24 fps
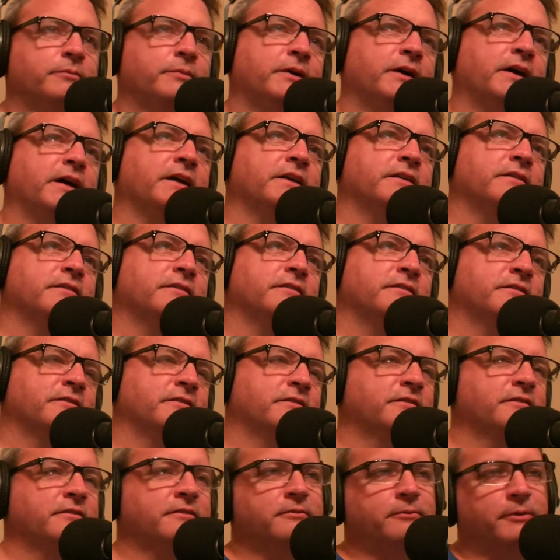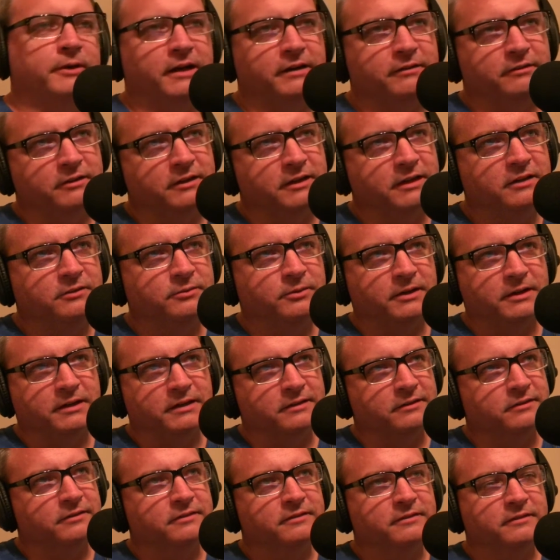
But whatever, it is what it is.